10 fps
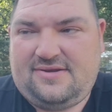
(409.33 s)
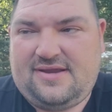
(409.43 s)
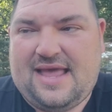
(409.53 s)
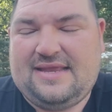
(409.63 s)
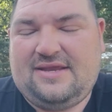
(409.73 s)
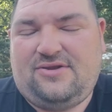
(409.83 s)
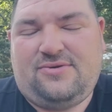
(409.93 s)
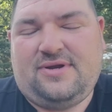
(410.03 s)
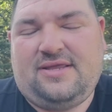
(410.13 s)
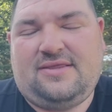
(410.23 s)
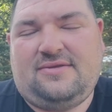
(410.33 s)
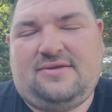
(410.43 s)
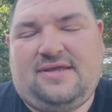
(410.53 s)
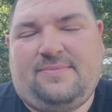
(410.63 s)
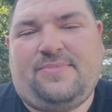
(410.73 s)
I didn't do any
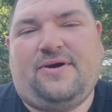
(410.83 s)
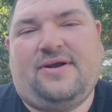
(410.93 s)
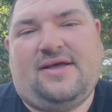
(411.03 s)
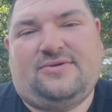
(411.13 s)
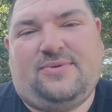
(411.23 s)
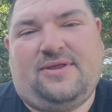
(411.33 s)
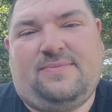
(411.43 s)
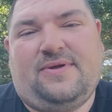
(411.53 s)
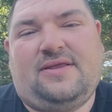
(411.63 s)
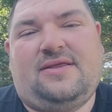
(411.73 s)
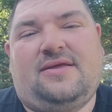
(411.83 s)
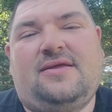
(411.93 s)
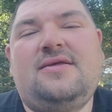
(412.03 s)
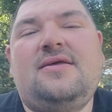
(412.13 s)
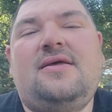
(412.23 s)
like burnouts with it, but the
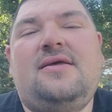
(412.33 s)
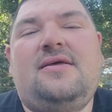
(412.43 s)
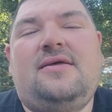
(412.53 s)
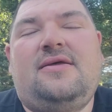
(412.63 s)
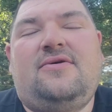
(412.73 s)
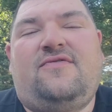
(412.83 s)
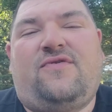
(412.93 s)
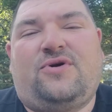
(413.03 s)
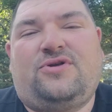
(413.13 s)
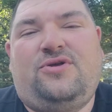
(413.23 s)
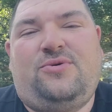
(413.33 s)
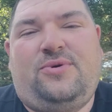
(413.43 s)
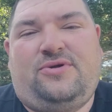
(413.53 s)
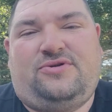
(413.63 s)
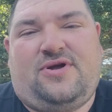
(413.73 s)
forced
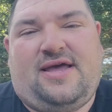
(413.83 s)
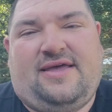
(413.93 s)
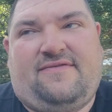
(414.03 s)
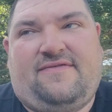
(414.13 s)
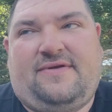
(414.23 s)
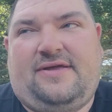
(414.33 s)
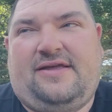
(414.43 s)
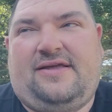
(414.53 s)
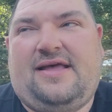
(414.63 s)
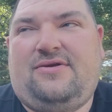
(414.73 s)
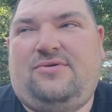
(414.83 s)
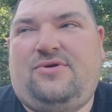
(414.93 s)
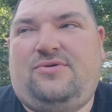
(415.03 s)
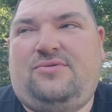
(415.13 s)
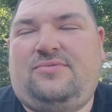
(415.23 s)
2-wheel drive. I don't
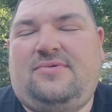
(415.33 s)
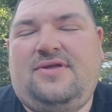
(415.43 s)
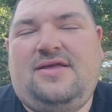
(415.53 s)
know,